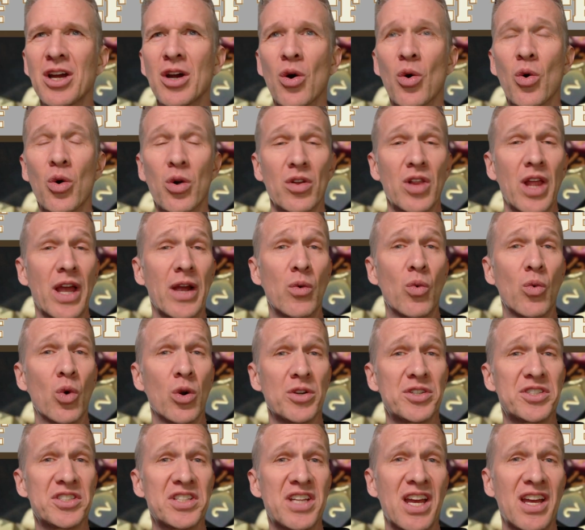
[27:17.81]
or like
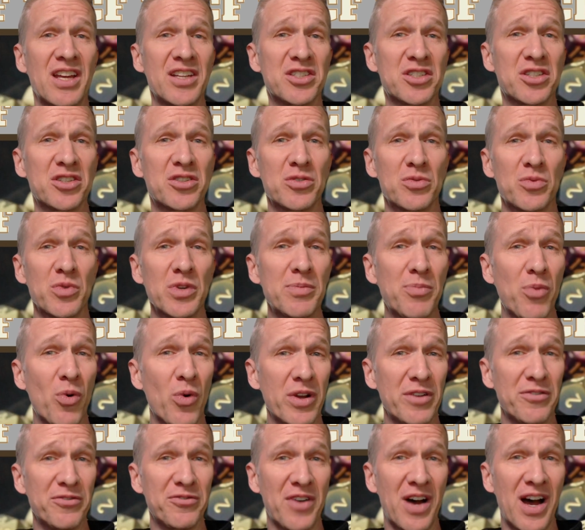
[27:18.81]
worst case
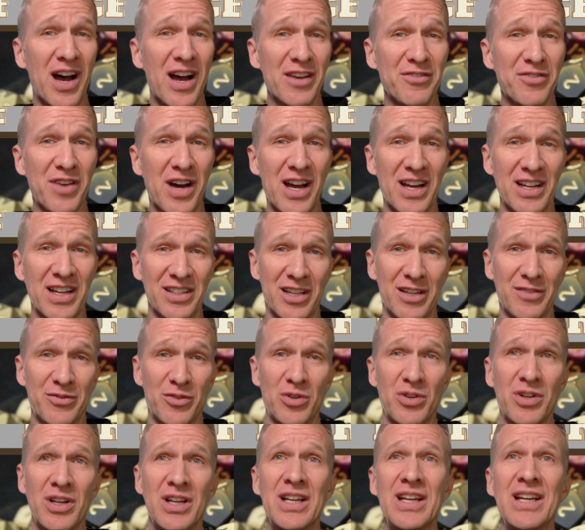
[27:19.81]
3.5 high
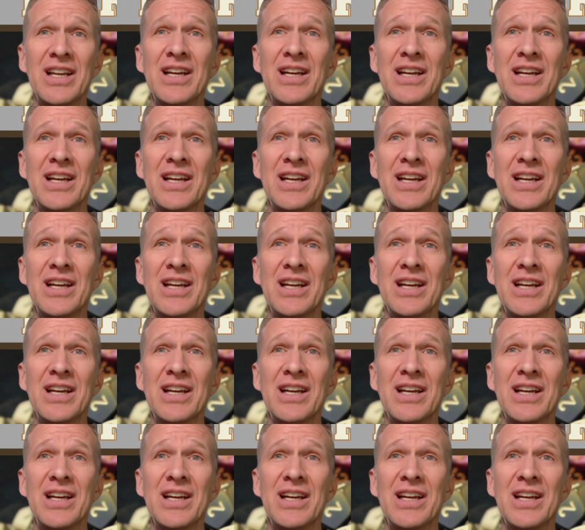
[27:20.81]
level,